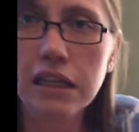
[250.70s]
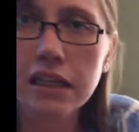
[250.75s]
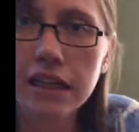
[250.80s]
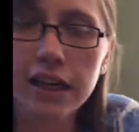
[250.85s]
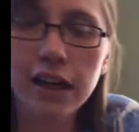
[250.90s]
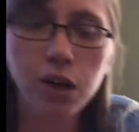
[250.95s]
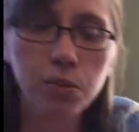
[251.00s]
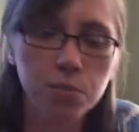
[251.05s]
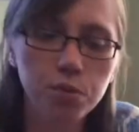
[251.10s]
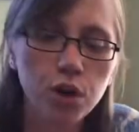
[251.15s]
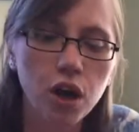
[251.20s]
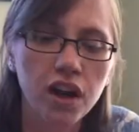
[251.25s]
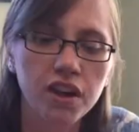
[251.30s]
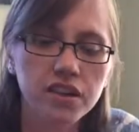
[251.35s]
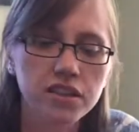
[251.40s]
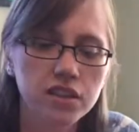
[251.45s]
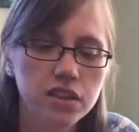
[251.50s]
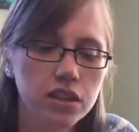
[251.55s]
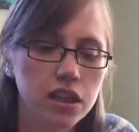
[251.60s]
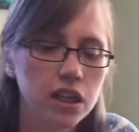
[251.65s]
nail
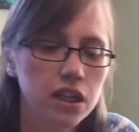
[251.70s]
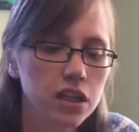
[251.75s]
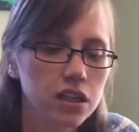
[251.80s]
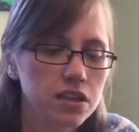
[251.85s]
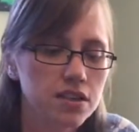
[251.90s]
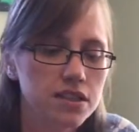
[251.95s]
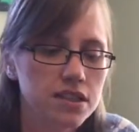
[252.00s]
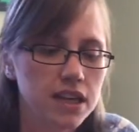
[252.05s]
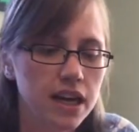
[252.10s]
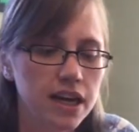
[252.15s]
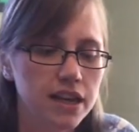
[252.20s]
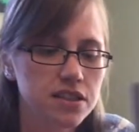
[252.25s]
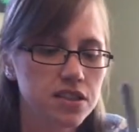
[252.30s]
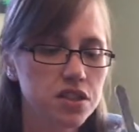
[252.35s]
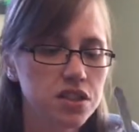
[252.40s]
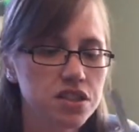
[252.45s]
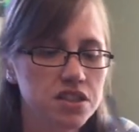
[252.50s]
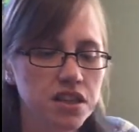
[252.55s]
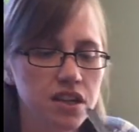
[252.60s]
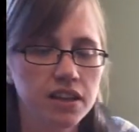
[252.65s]
product. You'll get little snags
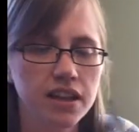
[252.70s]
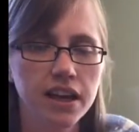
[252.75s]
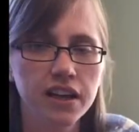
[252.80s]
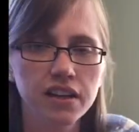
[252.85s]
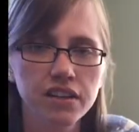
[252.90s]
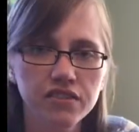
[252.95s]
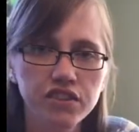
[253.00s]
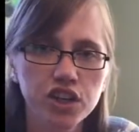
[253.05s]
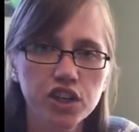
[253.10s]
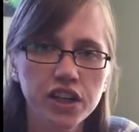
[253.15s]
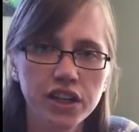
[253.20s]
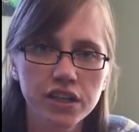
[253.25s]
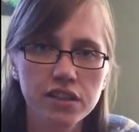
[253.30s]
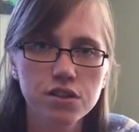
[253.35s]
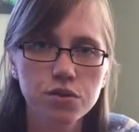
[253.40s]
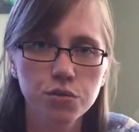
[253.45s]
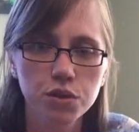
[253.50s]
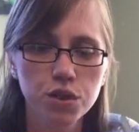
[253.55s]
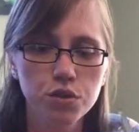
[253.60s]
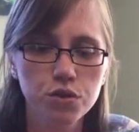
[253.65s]
just on the end of your nails
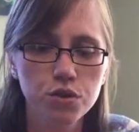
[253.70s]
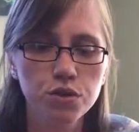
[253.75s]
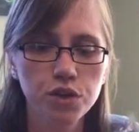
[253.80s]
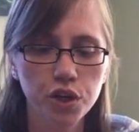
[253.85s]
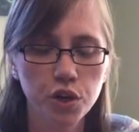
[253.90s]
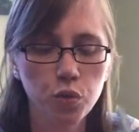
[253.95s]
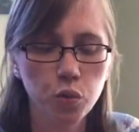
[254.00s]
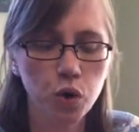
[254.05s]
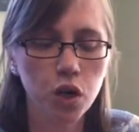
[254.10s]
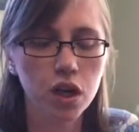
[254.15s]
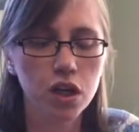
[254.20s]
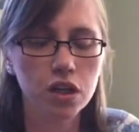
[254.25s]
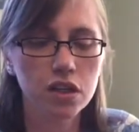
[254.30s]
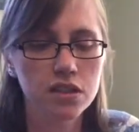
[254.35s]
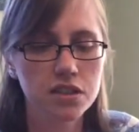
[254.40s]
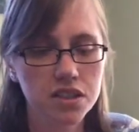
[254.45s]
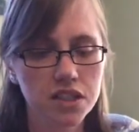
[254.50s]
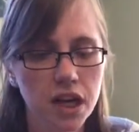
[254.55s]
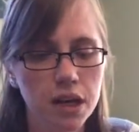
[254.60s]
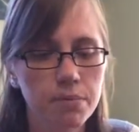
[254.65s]
where you do your work, with
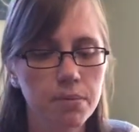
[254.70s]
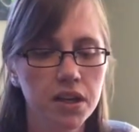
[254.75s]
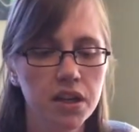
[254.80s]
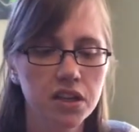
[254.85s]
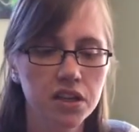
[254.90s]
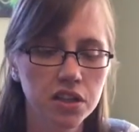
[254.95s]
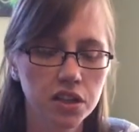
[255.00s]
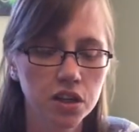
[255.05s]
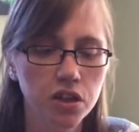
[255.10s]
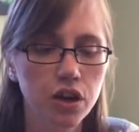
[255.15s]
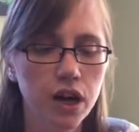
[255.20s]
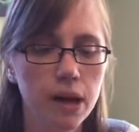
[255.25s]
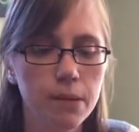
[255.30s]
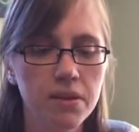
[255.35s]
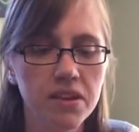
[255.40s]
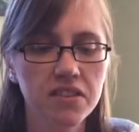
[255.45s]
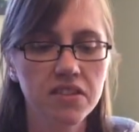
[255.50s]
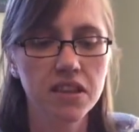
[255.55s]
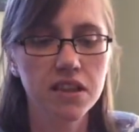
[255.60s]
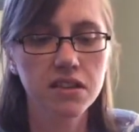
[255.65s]
typing and you're
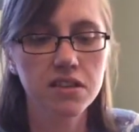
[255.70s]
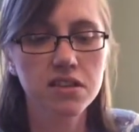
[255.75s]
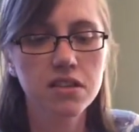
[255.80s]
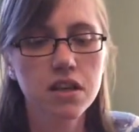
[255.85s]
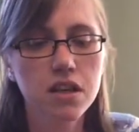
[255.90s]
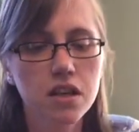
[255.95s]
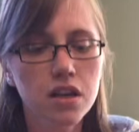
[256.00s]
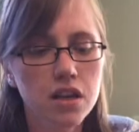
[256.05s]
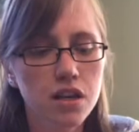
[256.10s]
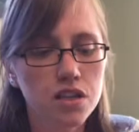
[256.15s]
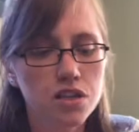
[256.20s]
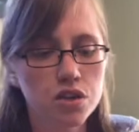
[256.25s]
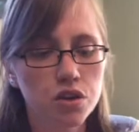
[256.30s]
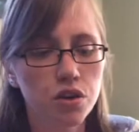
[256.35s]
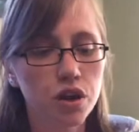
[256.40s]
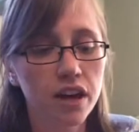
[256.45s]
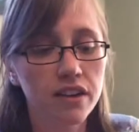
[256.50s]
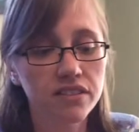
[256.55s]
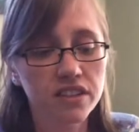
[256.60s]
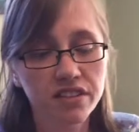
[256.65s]
grabbing things. So
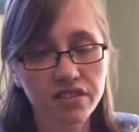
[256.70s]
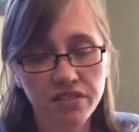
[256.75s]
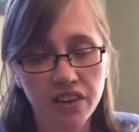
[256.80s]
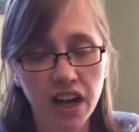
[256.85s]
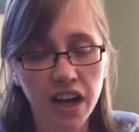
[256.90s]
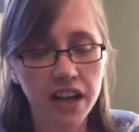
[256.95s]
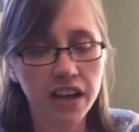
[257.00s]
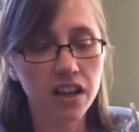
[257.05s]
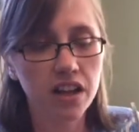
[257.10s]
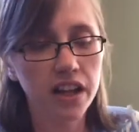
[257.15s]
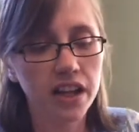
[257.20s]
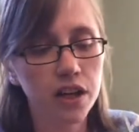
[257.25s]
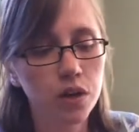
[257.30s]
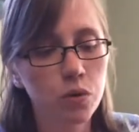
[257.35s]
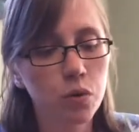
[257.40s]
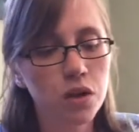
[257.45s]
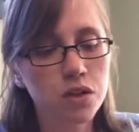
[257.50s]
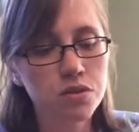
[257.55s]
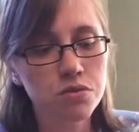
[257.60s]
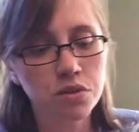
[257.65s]
you have to file, and it
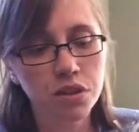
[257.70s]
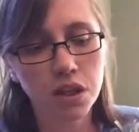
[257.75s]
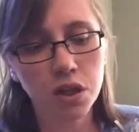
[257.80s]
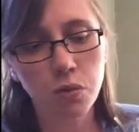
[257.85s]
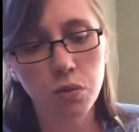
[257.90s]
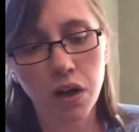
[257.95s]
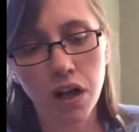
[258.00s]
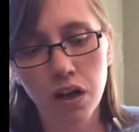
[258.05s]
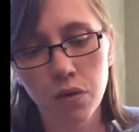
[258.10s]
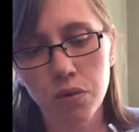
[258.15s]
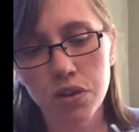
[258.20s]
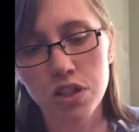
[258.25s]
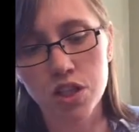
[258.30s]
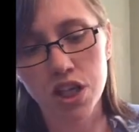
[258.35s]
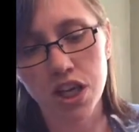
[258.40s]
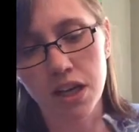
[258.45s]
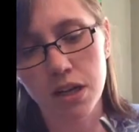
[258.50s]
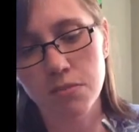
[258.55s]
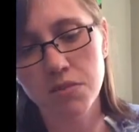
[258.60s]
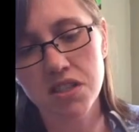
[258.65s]
works really well with
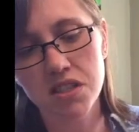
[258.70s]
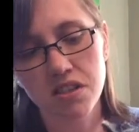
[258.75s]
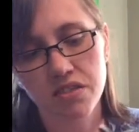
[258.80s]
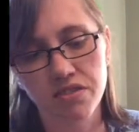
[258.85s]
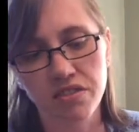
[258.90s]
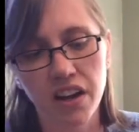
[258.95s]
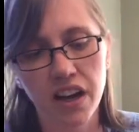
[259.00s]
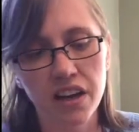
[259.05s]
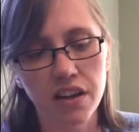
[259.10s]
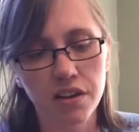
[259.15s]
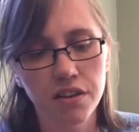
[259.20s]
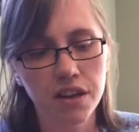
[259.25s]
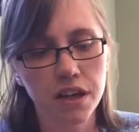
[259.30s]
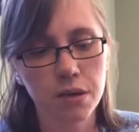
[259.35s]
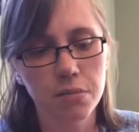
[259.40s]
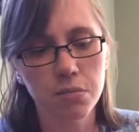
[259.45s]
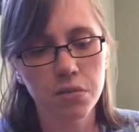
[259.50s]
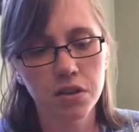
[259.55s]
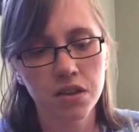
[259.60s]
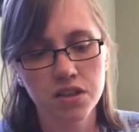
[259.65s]
jams to file
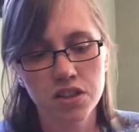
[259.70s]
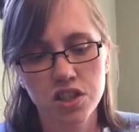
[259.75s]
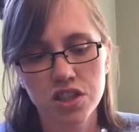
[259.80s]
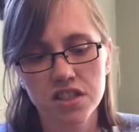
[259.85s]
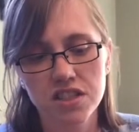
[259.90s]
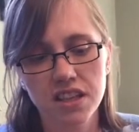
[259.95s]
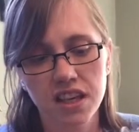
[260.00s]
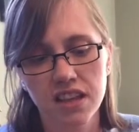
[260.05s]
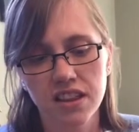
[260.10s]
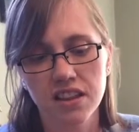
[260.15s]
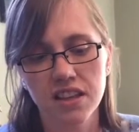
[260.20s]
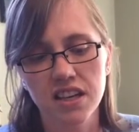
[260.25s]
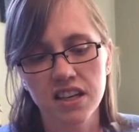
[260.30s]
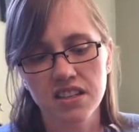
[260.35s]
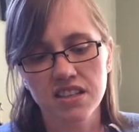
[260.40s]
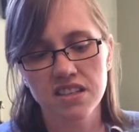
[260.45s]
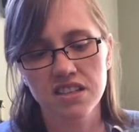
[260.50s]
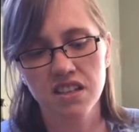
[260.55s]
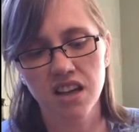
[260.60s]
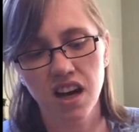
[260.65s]
them just like
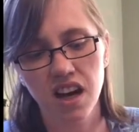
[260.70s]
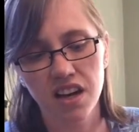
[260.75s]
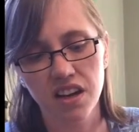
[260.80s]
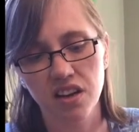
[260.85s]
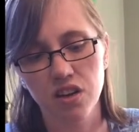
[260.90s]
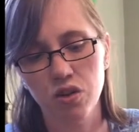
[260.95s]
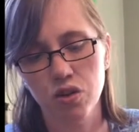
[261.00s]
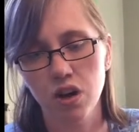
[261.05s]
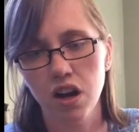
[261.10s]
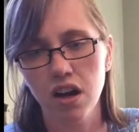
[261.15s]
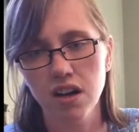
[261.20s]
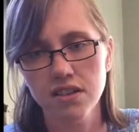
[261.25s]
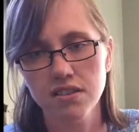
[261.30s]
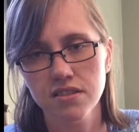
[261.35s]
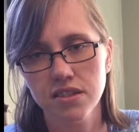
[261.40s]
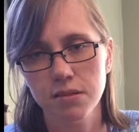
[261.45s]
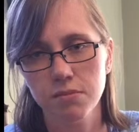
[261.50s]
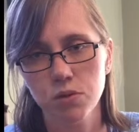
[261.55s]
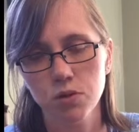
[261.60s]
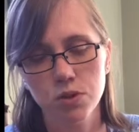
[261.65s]
this, not across
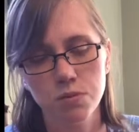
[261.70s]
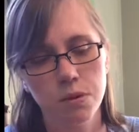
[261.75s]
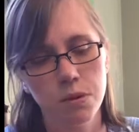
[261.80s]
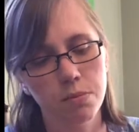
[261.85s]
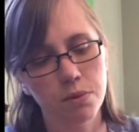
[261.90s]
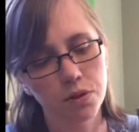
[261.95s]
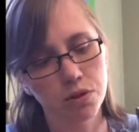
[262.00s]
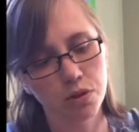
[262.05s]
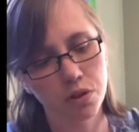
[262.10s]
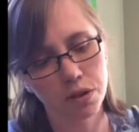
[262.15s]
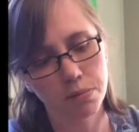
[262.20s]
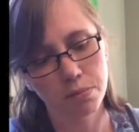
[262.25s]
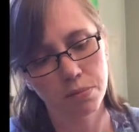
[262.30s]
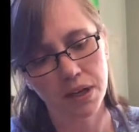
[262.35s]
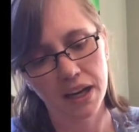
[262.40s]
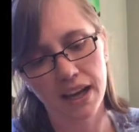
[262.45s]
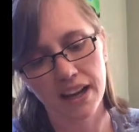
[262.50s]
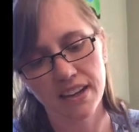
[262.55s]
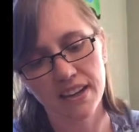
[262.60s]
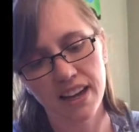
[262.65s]
like most people do it, but
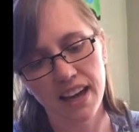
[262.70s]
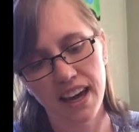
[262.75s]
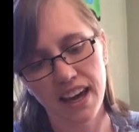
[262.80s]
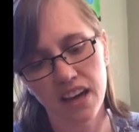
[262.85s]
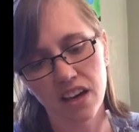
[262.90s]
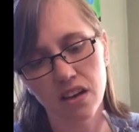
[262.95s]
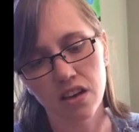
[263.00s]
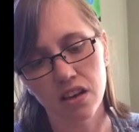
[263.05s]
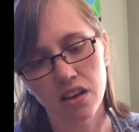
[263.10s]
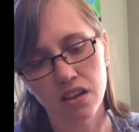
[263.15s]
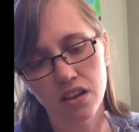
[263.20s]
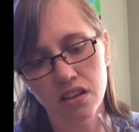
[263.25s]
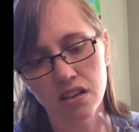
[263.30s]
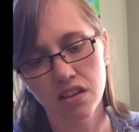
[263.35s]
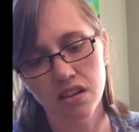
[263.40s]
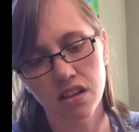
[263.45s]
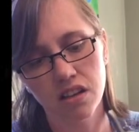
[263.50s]
at an angle.